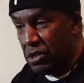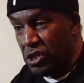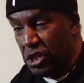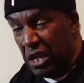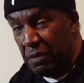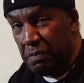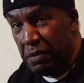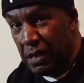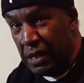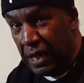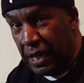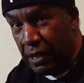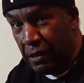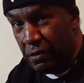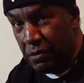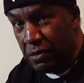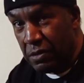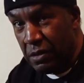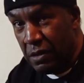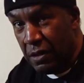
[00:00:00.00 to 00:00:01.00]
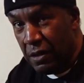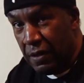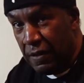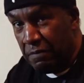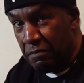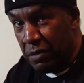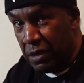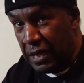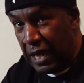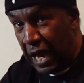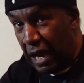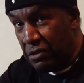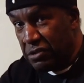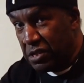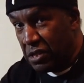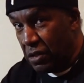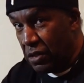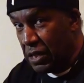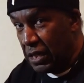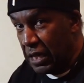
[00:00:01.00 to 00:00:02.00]
Chippendales, but now it
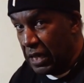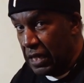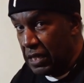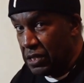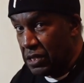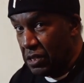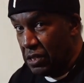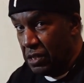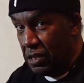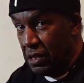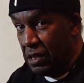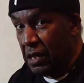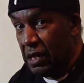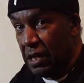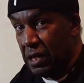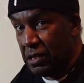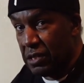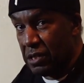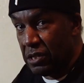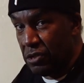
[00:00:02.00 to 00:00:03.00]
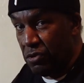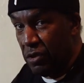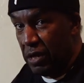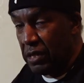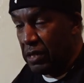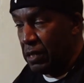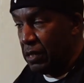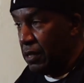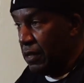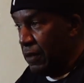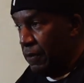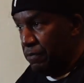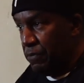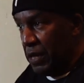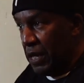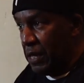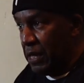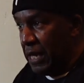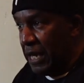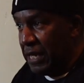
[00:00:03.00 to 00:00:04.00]
started getting to the hoods, trendy,
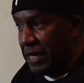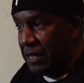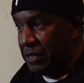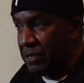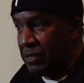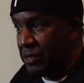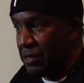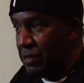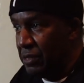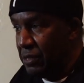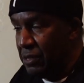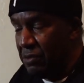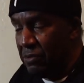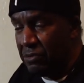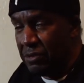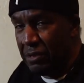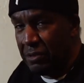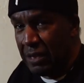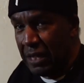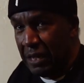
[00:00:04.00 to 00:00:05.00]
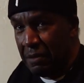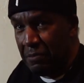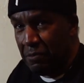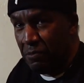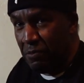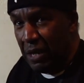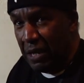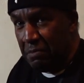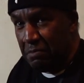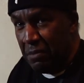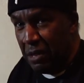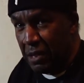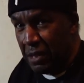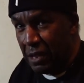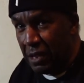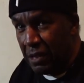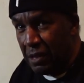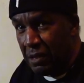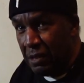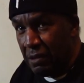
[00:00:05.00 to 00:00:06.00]
and like dudes is getting rent money,
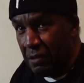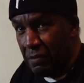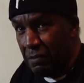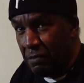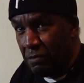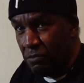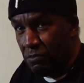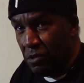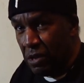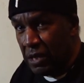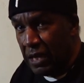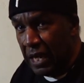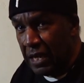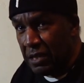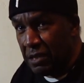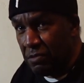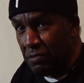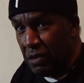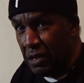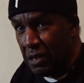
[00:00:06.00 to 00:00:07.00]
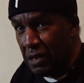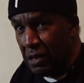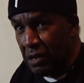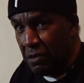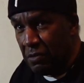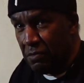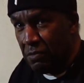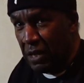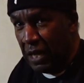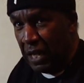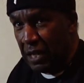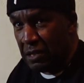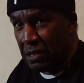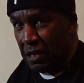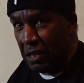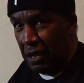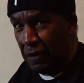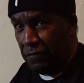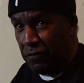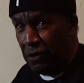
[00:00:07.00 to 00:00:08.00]
one night a week, dancing.
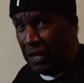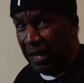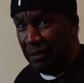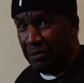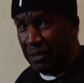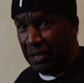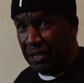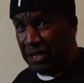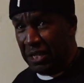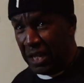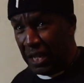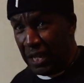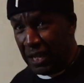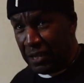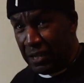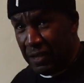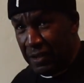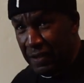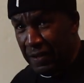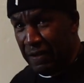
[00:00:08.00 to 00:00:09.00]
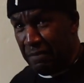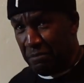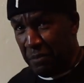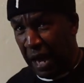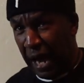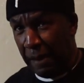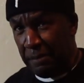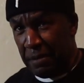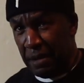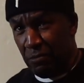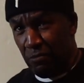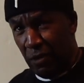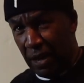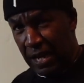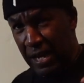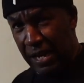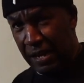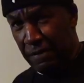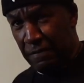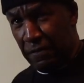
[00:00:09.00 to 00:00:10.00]
And if you're able to tick, pop, and
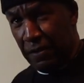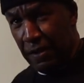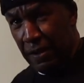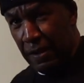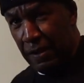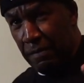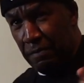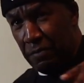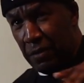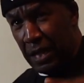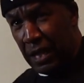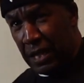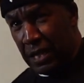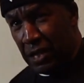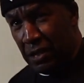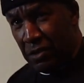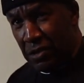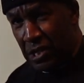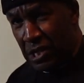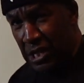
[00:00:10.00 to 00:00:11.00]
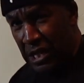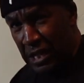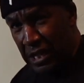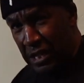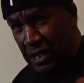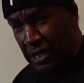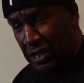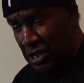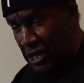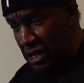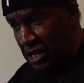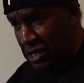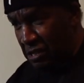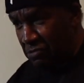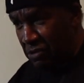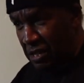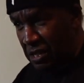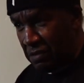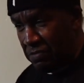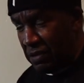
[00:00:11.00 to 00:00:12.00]
wave in your G
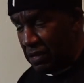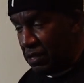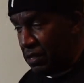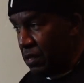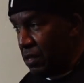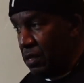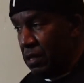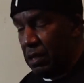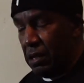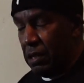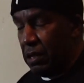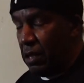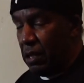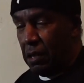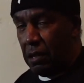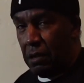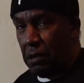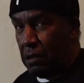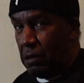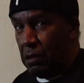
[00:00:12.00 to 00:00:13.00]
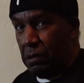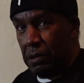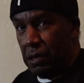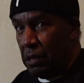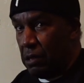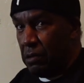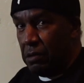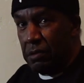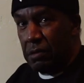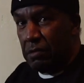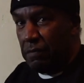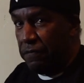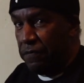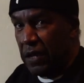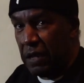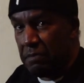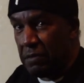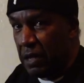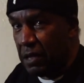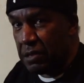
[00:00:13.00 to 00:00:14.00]
string, oh, dudes,
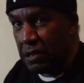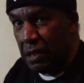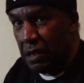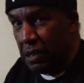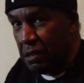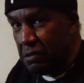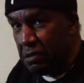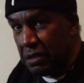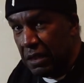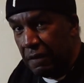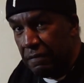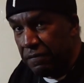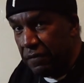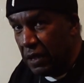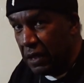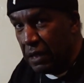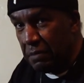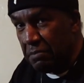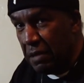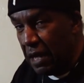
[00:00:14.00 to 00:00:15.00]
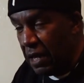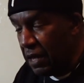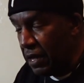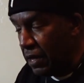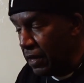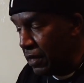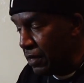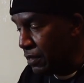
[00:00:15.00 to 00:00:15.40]
females will lose their fucking minds.